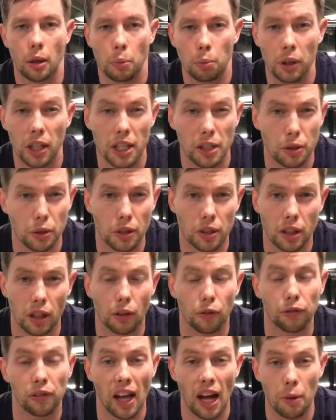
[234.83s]
please do this on
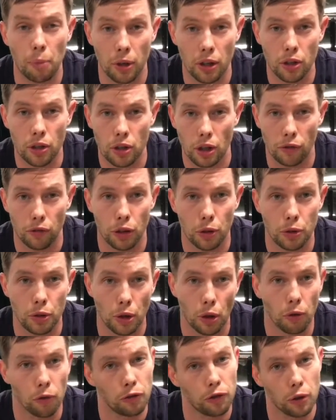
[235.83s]
a flat bench if you
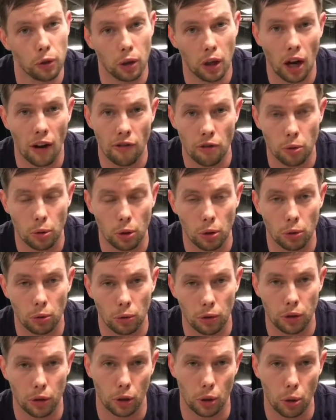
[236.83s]
don't feel comfortable
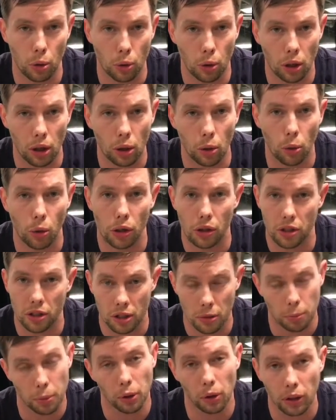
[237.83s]
with your core or your
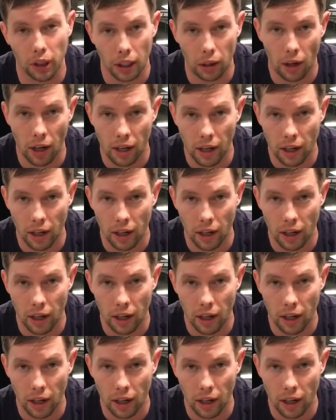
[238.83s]
stability right